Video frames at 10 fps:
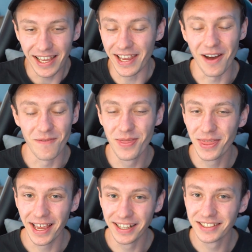yeah,
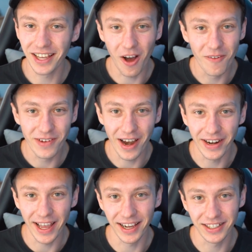things are
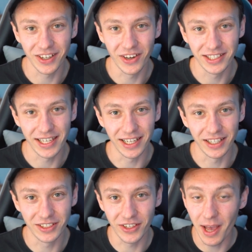very
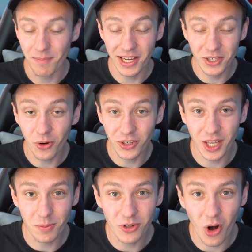exciting. So yeah, be sure to
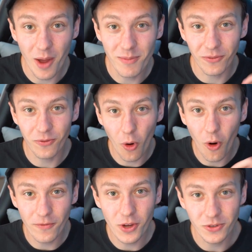subscribe
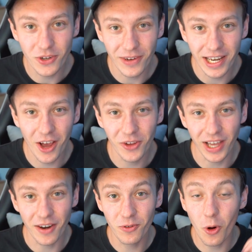for future
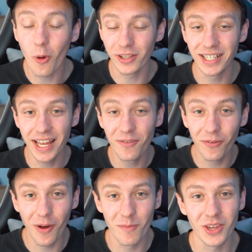videos and of course leave
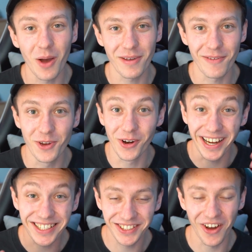a thumbs up if you're
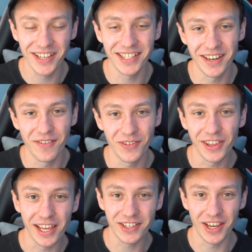excited
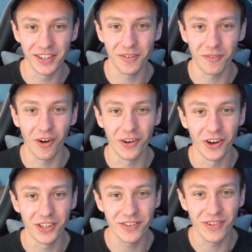for this year's Fright
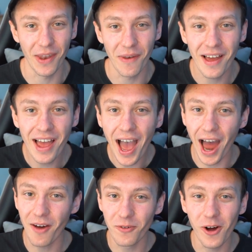Nights event.
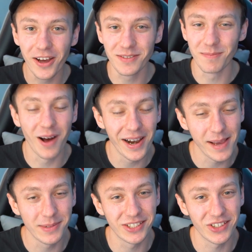And otherwise, my
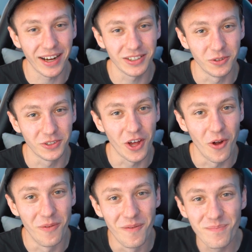name is Jack
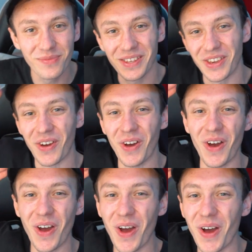Silkstone.
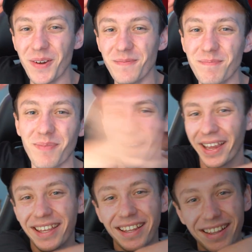
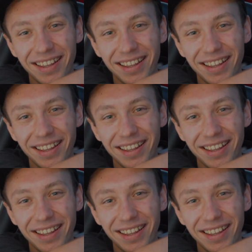Goodbye.